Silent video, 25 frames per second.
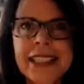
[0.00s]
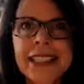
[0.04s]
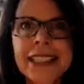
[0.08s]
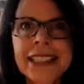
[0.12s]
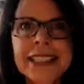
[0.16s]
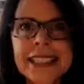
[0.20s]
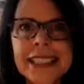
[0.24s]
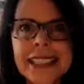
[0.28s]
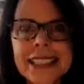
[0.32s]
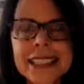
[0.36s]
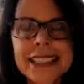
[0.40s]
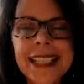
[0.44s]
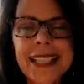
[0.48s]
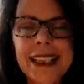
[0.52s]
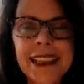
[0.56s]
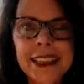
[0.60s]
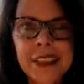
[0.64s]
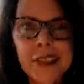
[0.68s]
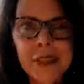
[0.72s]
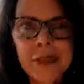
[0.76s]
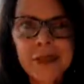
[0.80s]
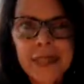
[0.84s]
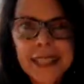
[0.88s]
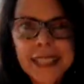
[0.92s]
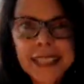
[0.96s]
this
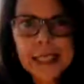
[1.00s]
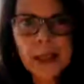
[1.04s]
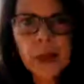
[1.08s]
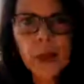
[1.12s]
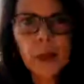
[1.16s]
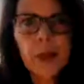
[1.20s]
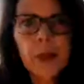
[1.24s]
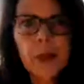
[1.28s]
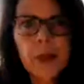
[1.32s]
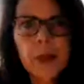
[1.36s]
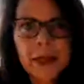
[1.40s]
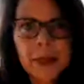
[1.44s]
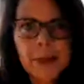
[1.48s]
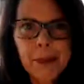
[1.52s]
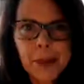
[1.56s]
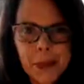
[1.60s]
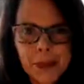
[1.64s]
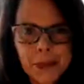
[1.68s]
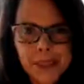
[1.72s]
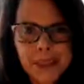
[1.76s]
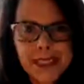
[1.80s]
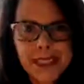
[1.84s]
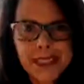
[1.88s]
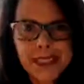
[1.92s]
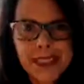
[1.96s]
entire video will be
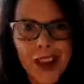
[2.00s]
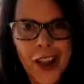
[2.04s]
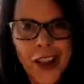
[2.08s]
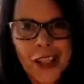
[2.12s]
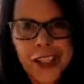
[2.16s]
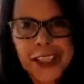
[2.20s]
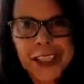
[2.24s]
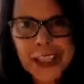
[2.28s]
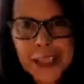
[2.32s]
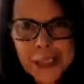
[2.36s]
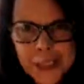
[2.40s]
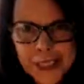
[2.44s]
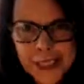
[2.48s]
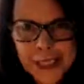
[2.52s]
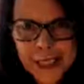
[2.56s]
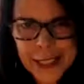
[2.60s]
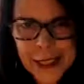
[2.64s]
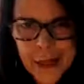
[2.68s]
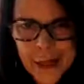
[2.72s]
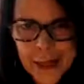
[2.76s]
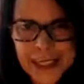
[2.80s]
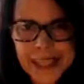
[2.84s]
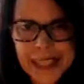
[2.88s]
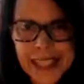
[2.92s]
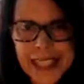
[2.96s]
posted on
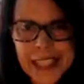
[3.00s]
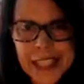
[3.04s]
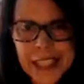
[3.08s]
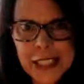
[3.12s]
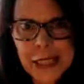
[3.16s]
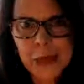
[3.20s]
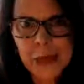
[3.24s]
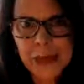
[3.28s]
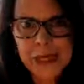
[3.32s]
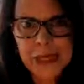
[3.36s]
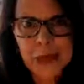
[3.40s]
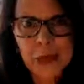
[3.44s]
YouTube in case you want